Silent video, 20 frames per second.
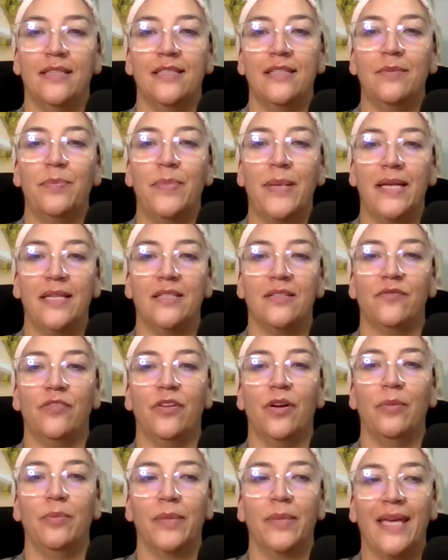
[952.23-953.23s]
depends
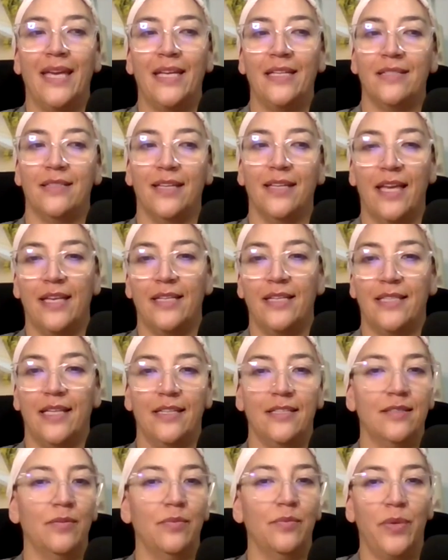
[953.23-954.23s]
from case to case
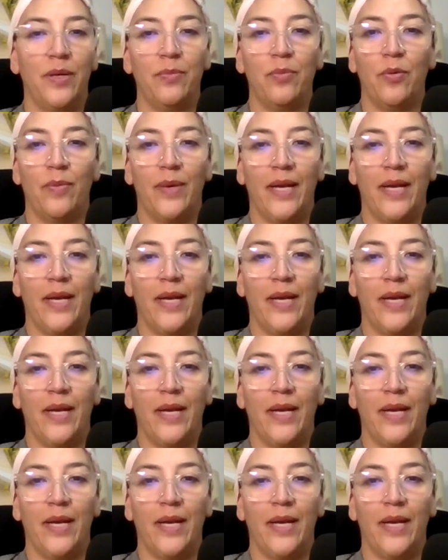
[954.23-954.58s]
like some people